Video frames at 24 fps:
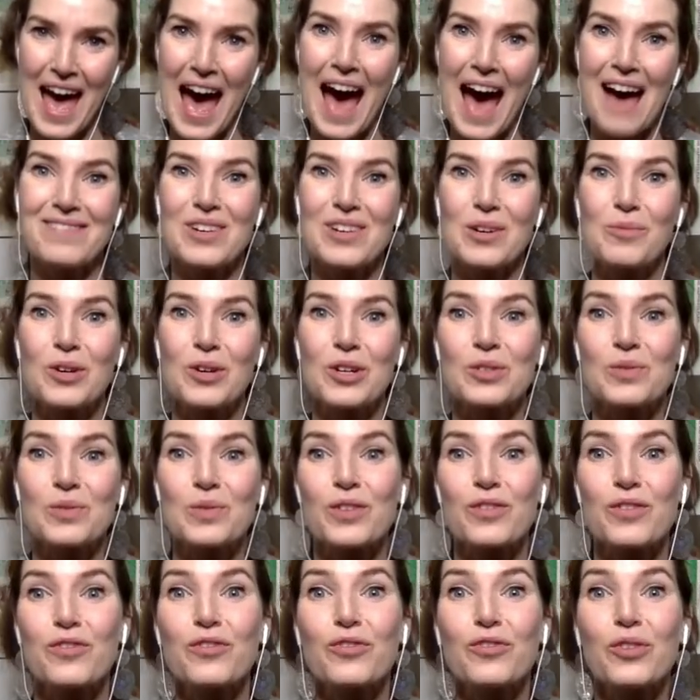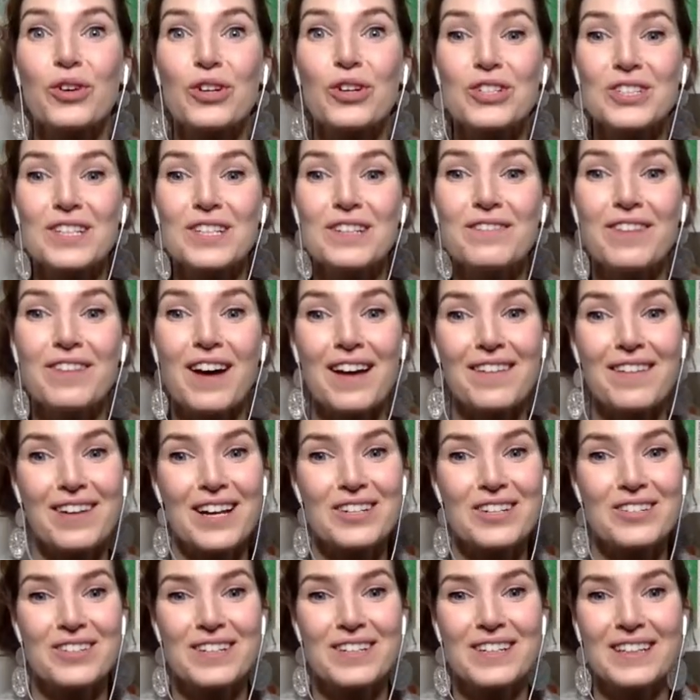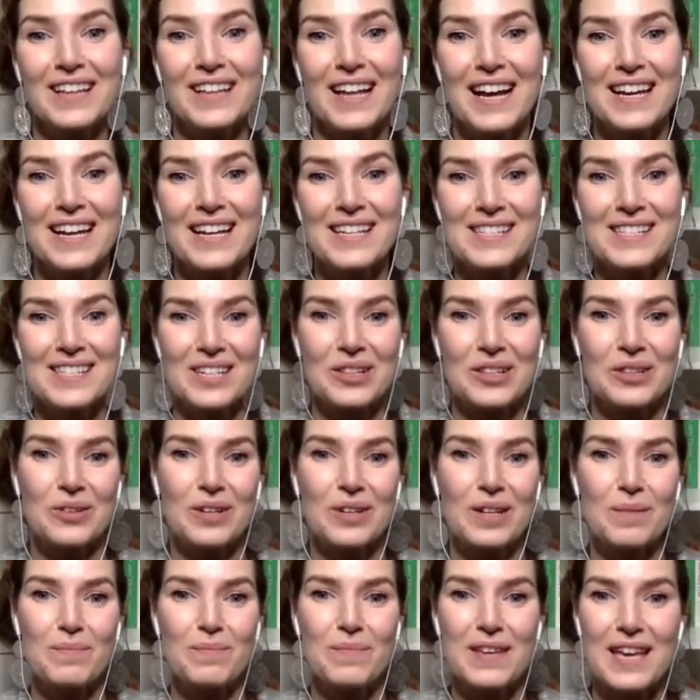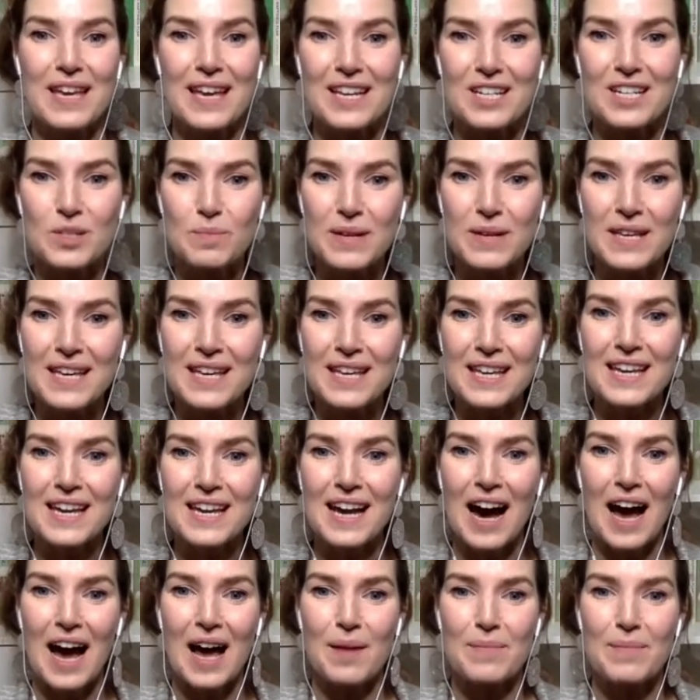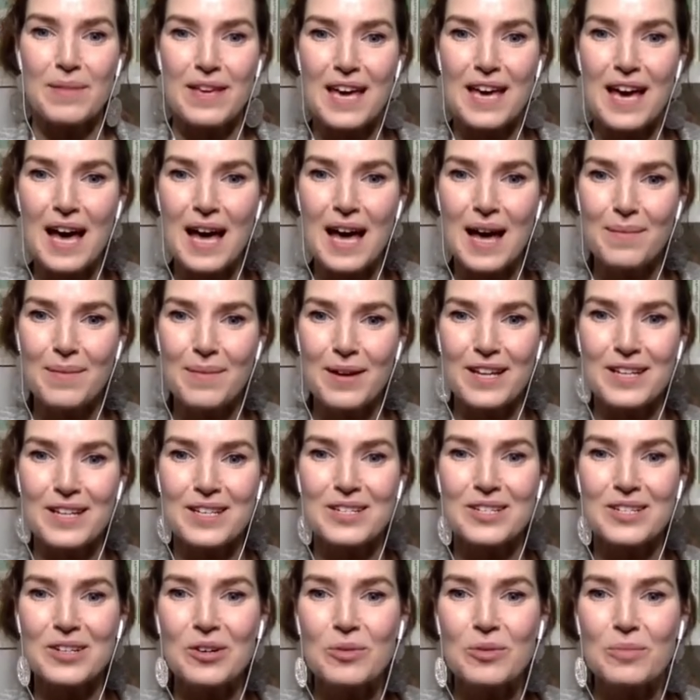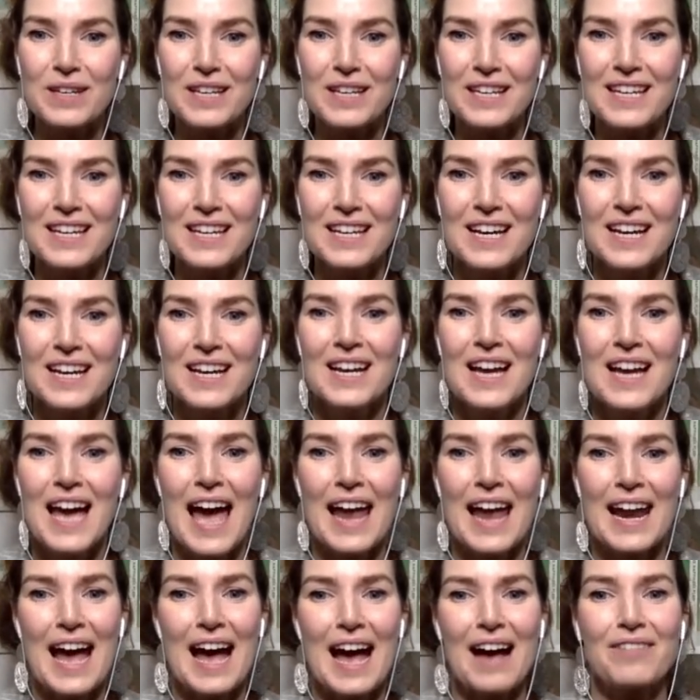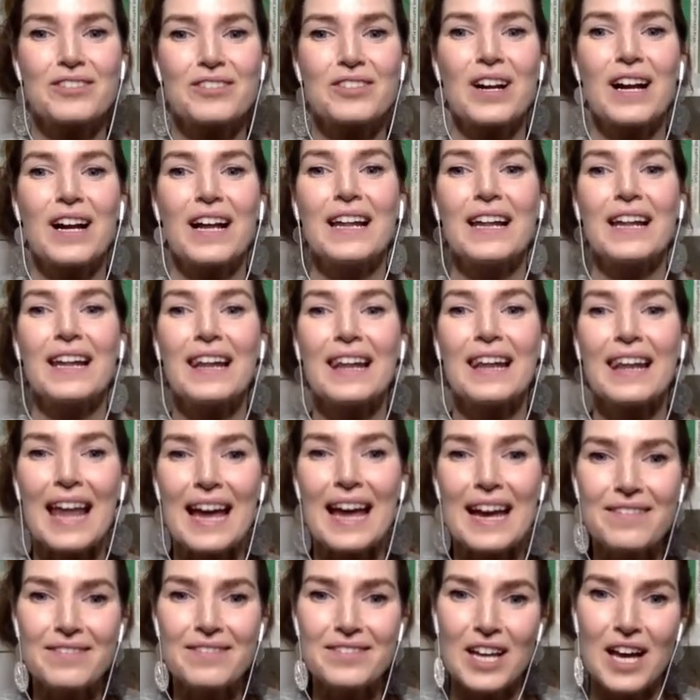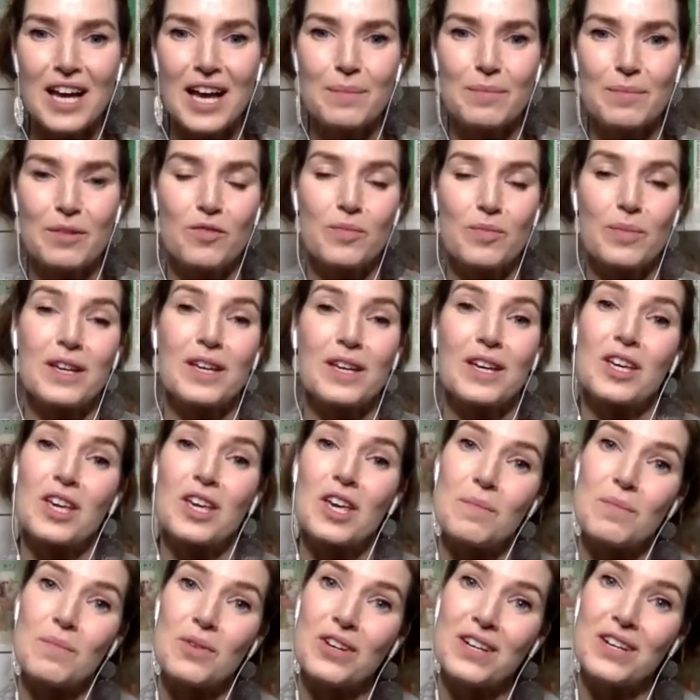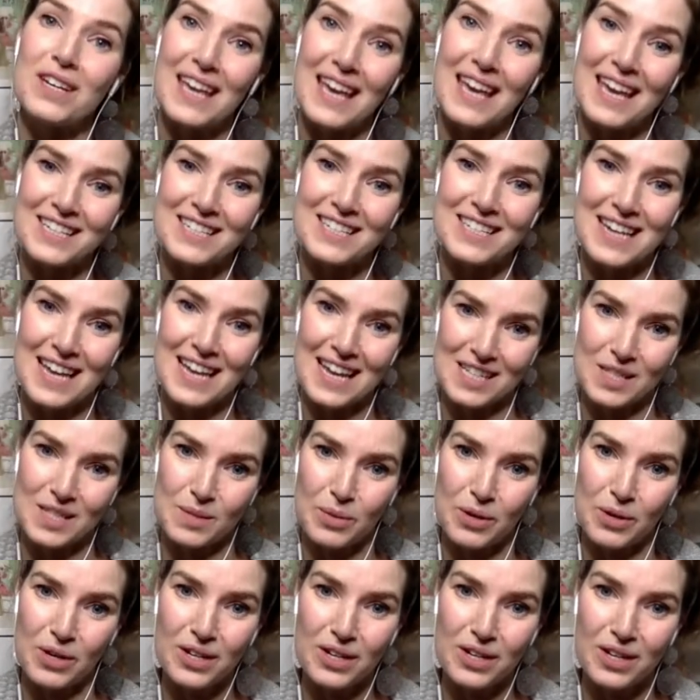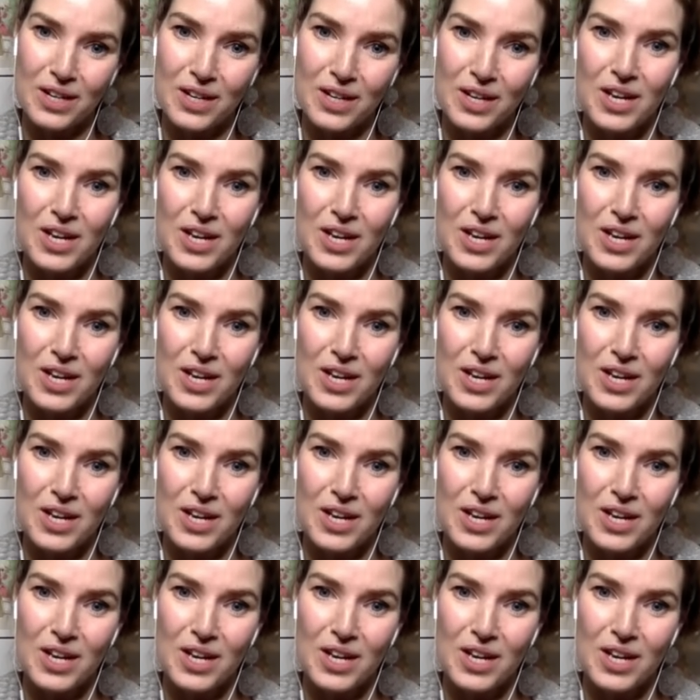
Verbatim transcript: Having worked with Fortune 500 clients, including BHP, IBM, Adobe, and after a lifetime of being a communication expert,